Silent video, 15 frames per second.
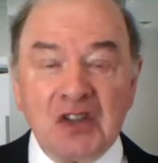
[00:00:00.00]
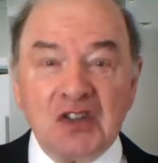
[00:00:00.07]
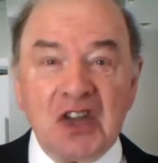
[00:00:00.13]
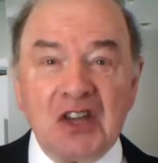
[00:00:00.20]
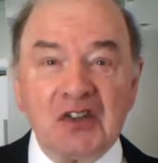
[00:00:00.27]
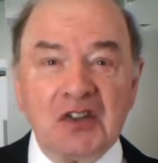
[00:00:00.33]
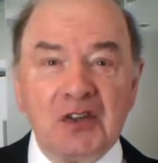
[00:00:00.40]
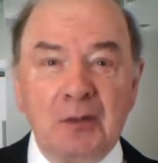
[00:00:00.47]
The
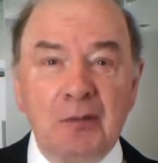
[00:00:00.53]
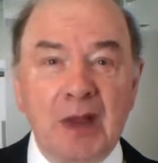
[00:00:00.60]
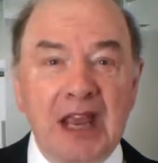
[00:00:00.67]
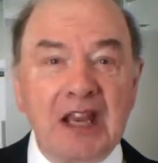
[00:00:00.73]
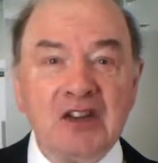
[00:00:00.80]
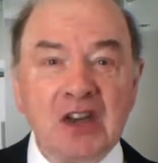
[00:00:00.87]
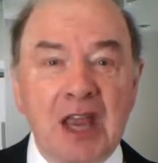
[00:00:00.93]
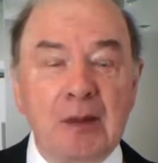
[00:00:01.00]
system
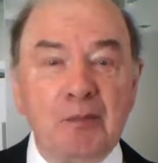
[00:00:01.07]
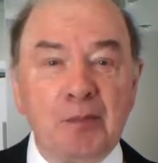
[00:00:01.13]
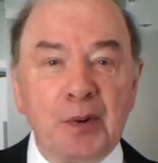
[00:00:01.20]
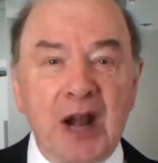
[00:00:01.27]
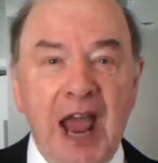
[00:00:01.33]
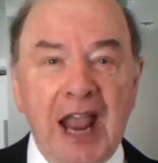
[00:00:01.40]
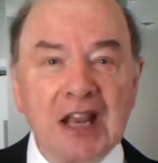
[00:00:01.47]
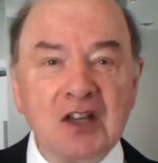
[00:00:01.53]
is in
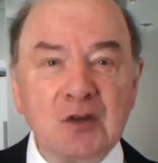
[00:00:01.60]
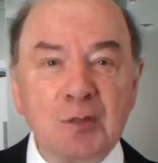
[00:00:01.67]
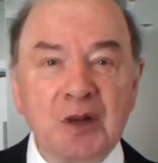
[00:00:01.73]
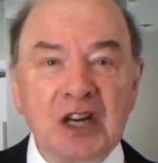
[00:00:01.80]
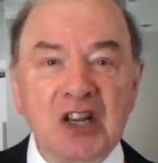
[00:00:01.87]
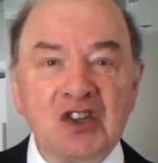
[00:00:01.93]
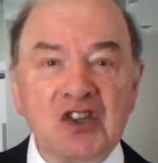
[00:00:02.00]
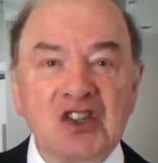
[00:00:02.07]
place,
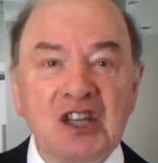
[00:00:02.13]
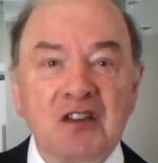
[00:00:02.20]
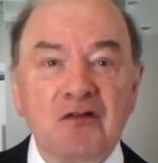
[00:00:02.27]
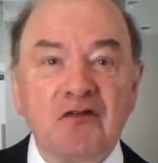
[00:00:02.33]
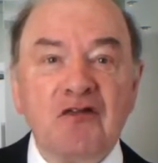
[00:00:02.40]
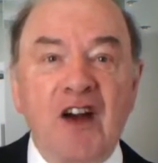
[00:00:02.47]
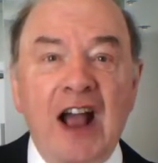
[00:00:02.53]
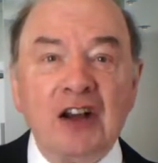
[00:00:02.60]
but it's
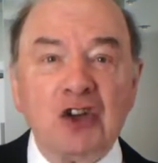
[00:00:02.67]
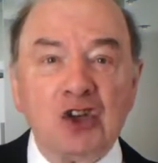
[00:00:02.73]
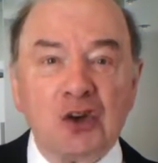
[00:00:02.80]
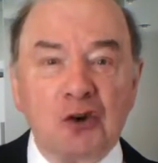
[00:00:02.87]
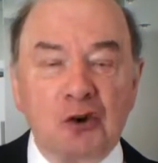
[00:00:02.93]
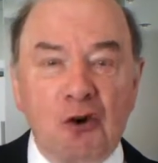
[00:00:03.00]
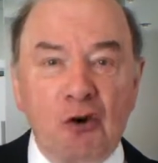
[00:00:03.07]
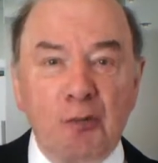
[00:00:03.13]

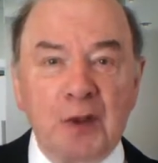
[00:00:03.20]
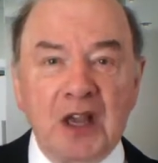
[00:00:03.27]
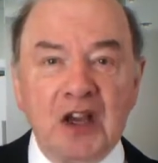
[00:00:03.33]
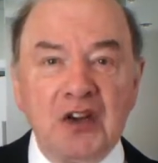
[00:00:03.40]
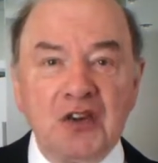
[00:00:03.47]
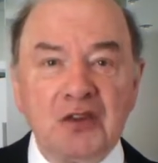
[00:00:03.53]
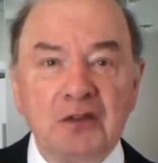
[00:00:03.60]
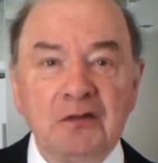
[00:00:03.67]
dysfunctional
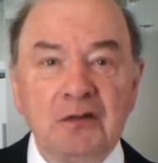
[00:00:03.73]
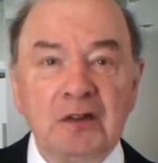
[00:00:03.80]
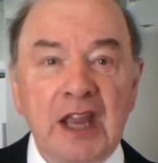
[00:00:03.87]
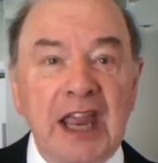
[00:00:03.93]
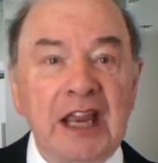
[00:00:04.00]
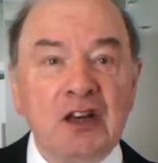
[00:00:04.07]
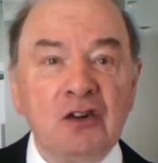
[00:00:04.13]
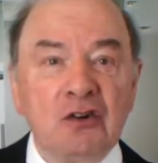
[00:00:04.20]
because of
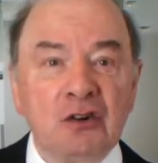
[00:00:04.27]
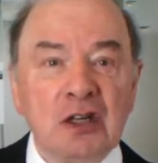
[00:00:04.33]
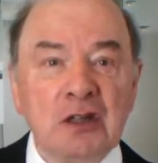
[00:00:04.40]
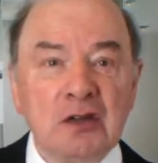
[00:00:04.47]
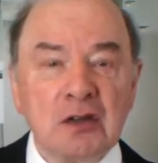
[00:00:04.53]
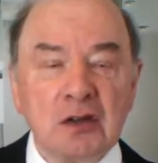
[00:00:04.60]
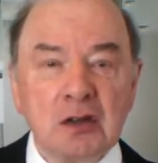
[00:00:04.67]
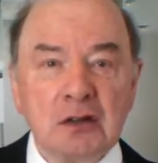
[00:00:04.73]

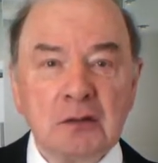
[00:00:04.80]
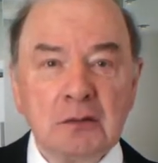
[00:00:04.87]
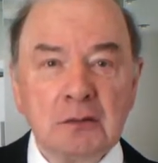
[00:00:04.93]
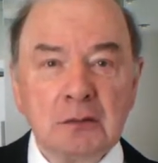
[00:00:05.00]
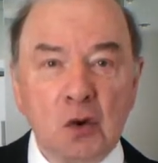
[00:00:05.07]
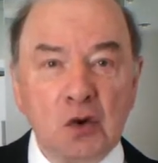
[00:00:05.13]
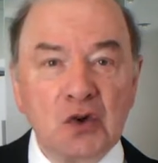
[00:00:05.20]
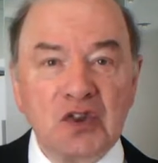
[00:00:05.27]
ignorance
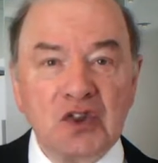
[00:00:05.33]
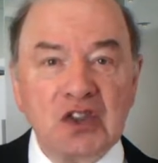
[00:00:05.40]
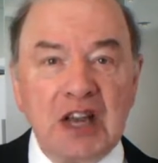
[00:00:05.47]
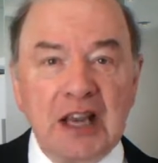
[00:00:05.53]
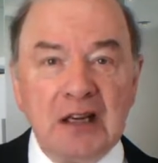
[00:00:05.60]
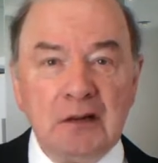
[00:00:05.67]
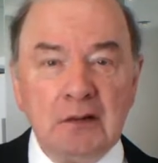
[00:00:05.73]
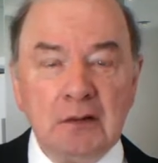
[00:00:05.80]
or
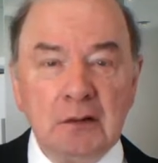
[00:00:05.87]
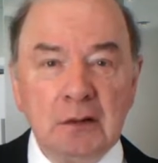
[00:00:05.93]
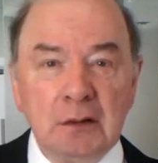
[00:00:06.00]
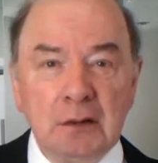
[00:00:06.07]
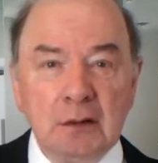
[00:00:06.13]
sin